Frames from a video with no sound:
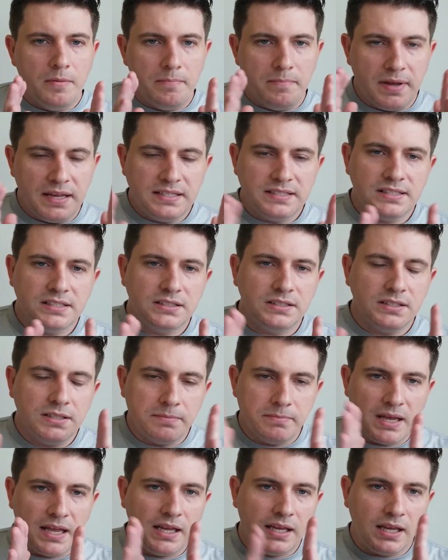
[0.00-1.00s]
basically
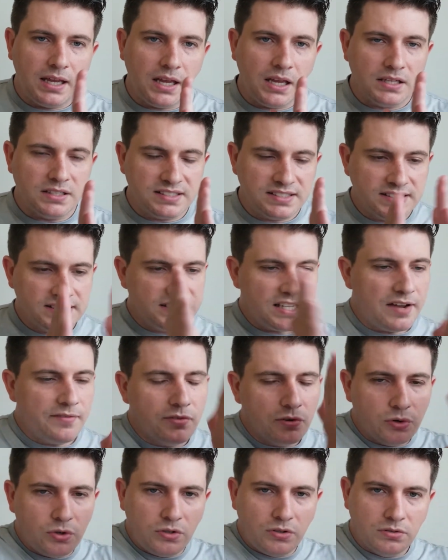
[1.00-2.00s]
making
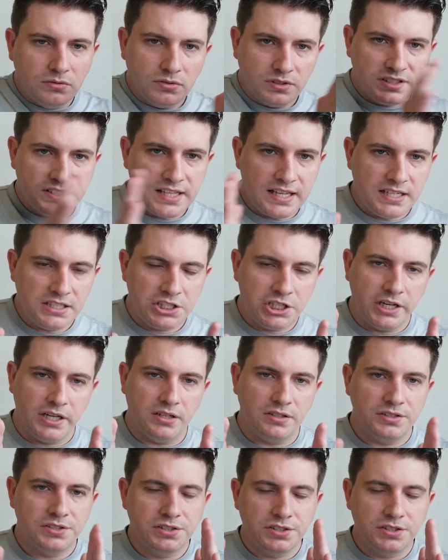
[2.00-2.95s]
several state channels.